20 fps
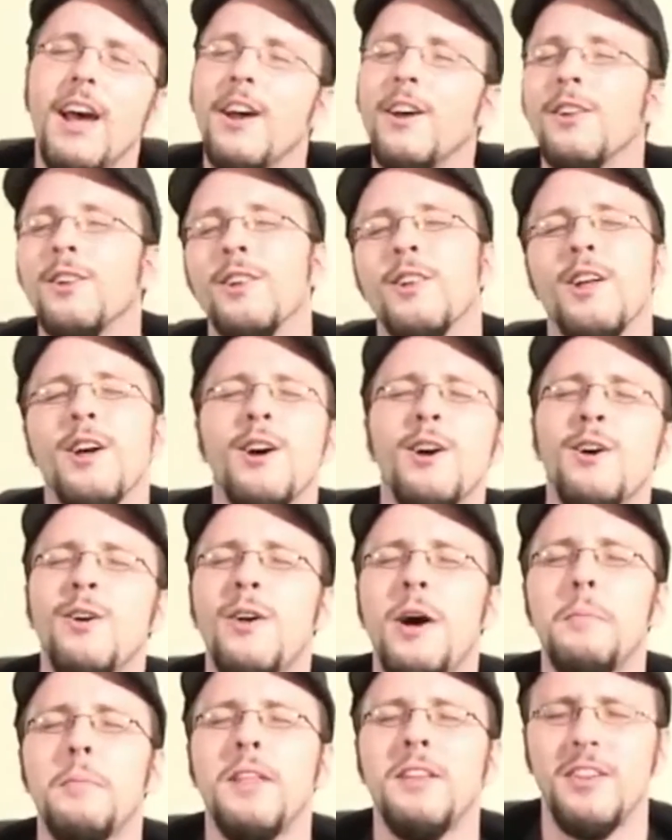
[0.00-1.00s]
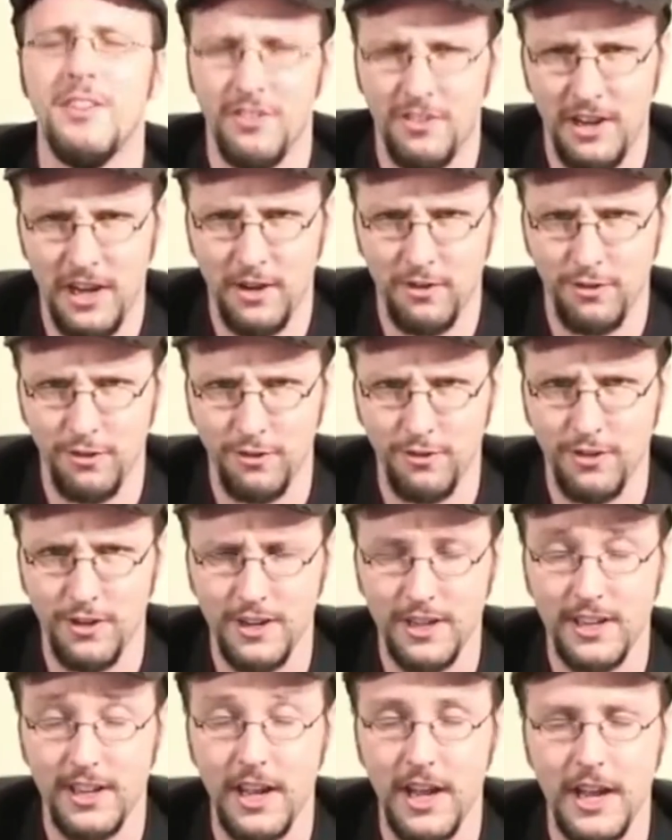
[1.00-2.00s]
Hello, I'm the Nostalgia
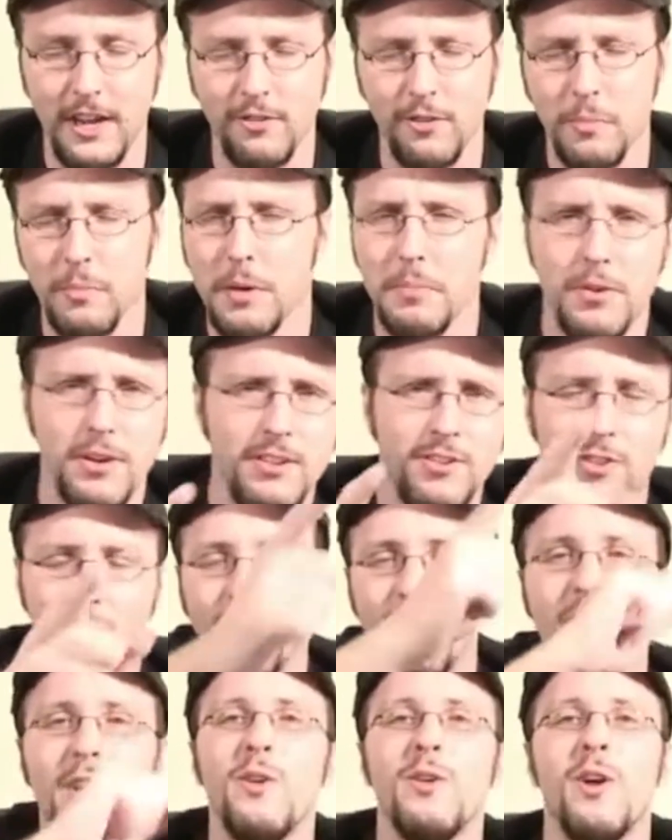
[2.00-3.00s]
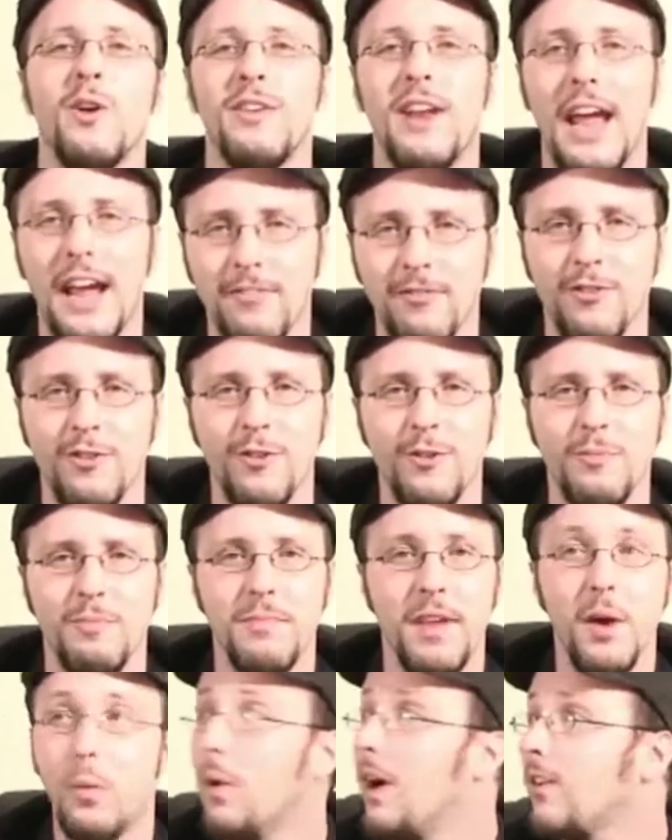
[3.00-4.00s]
Critic. I remember it so you don't have to.
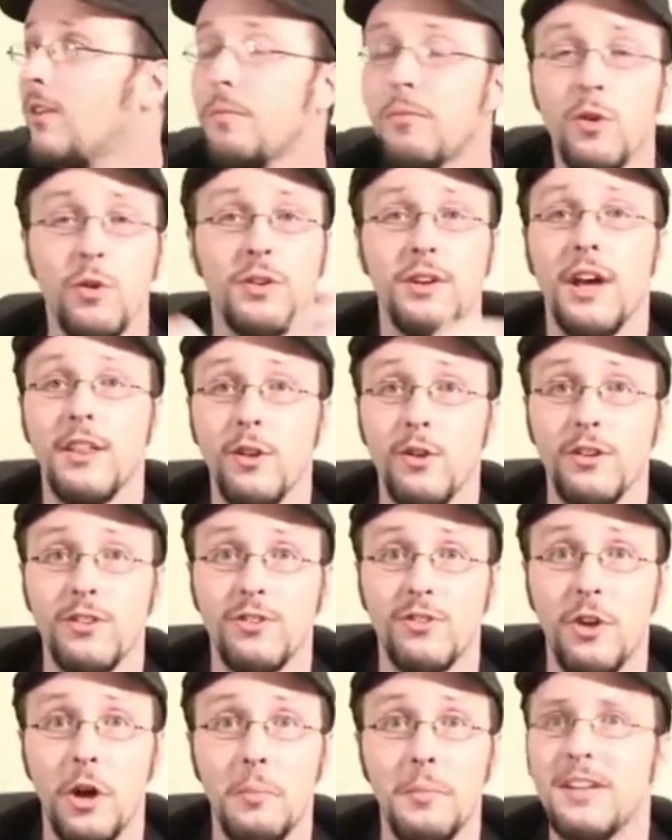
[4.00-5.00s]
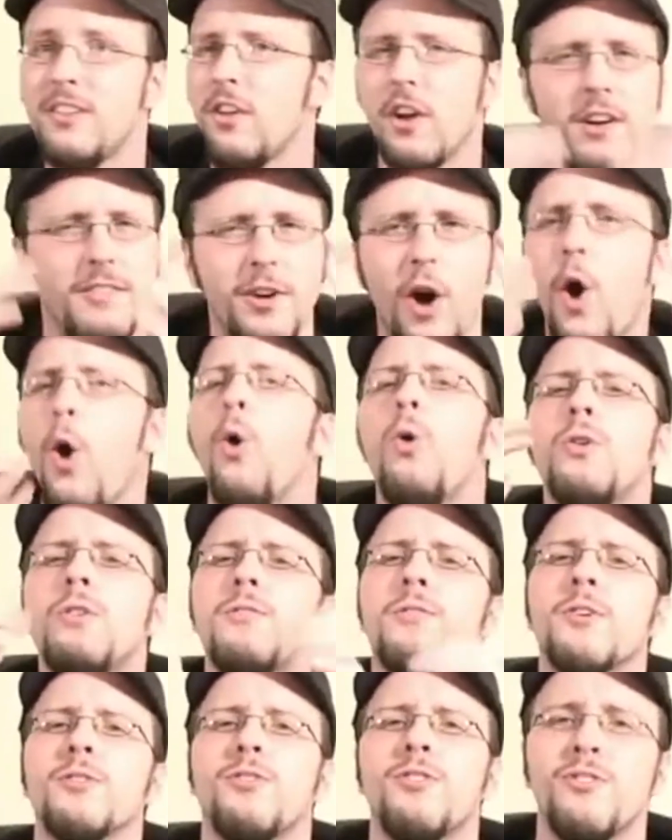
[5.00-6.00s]
And welcome to another installment of
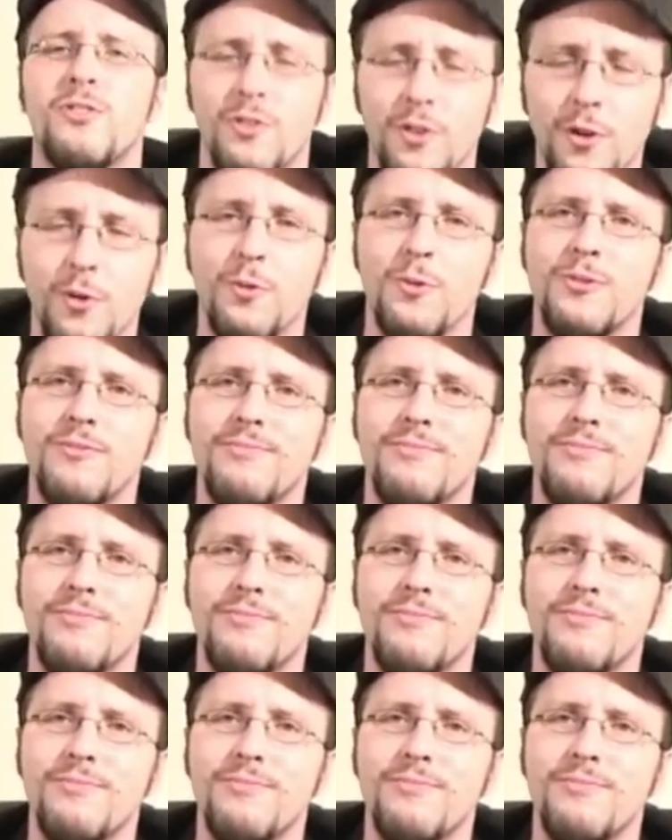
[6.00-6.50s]
Old vs. New.